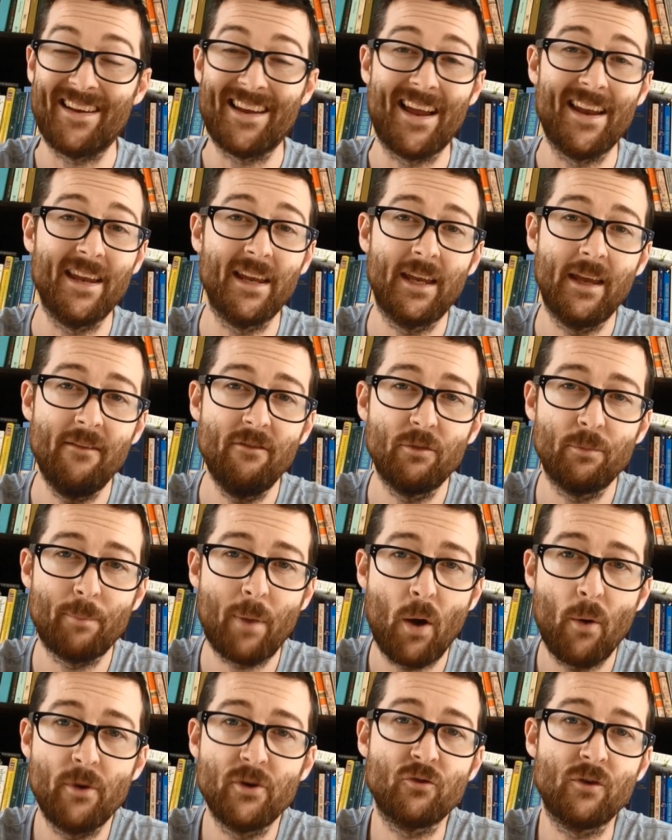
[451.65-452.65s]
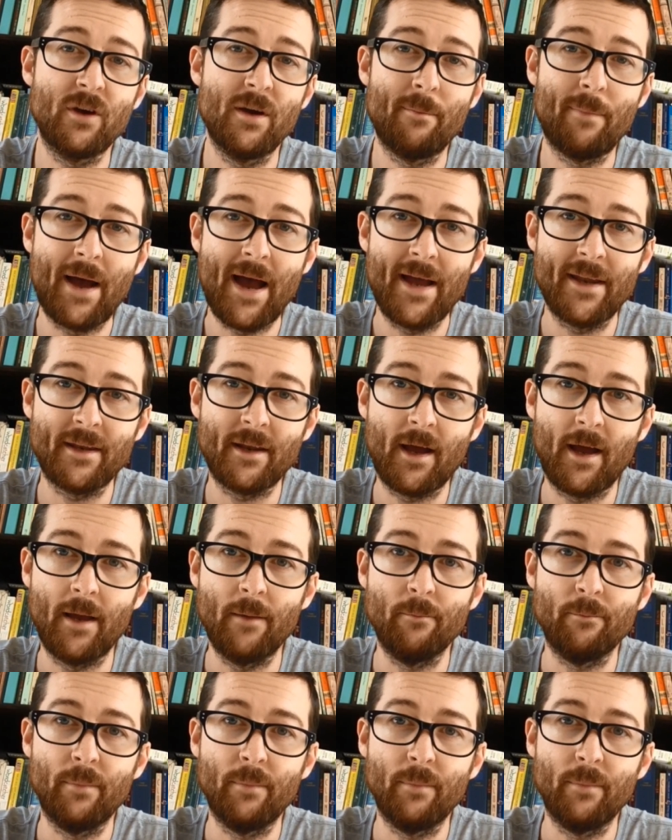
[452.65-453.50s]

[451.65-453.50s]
and it gives poetry a bad name,